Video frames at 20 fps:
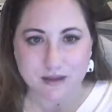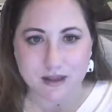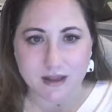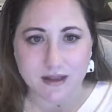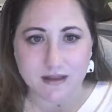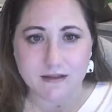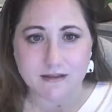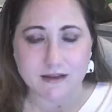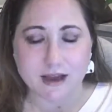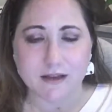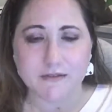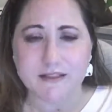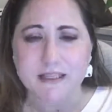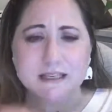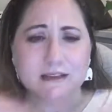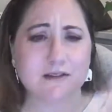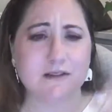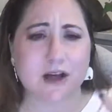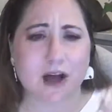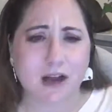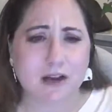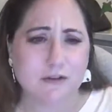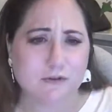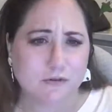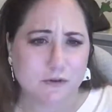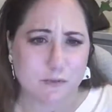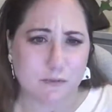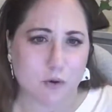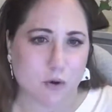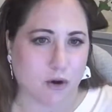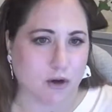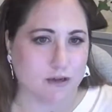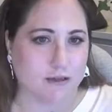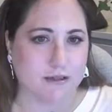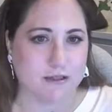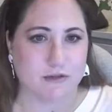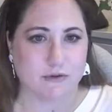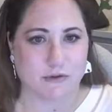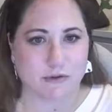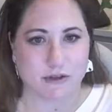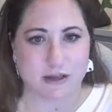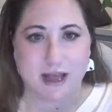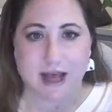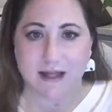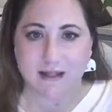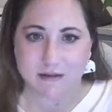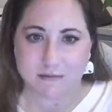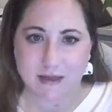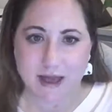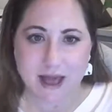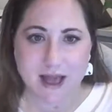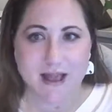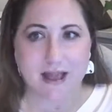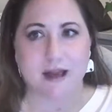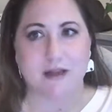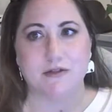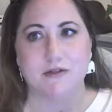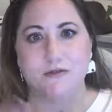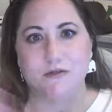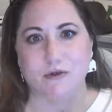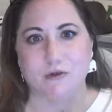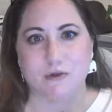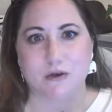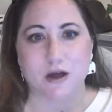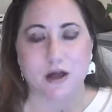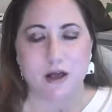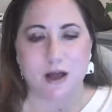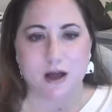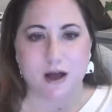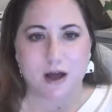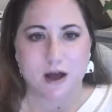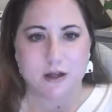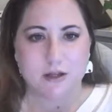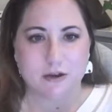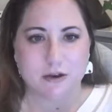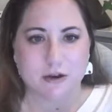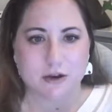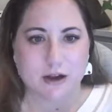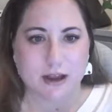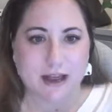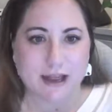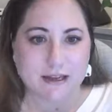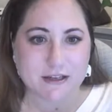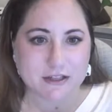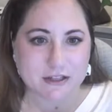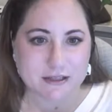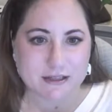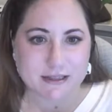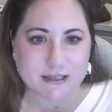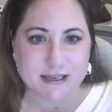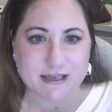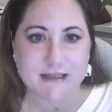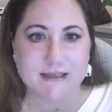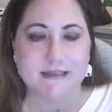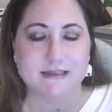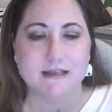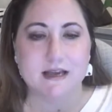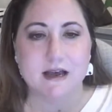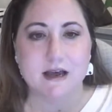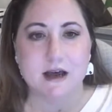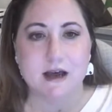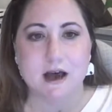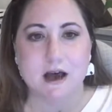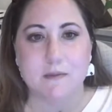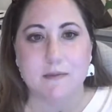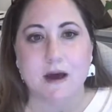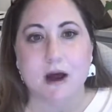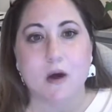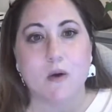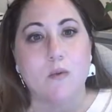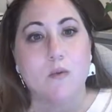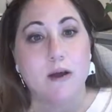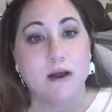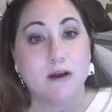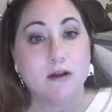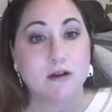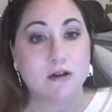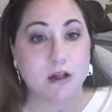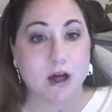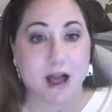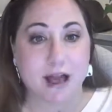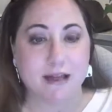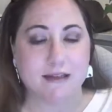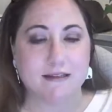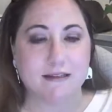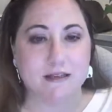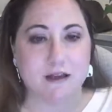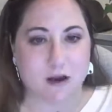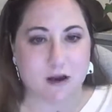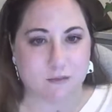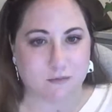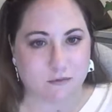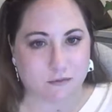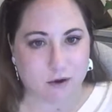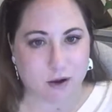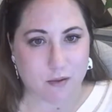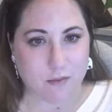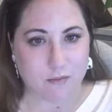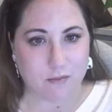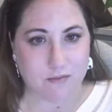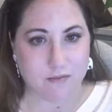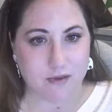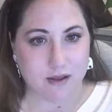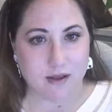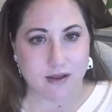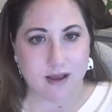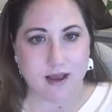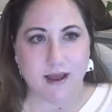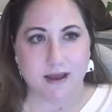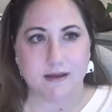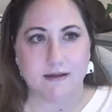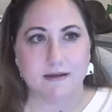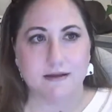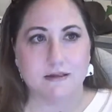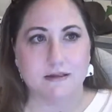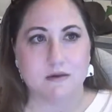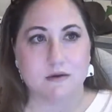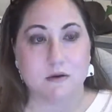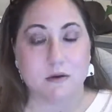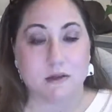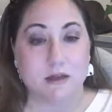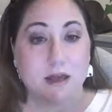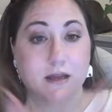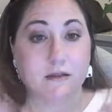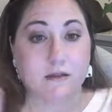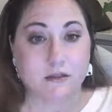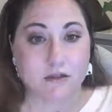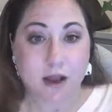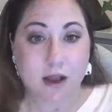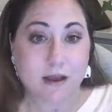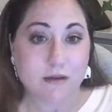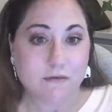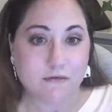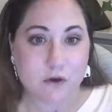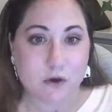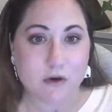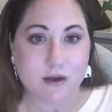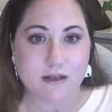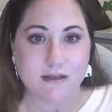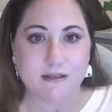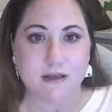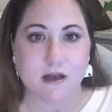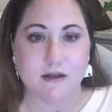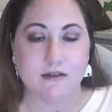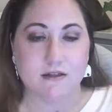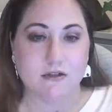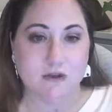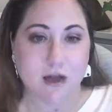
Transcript: And I've seen a lot of reports through the LMA and through other agencies about where clients come from. And then try and focus on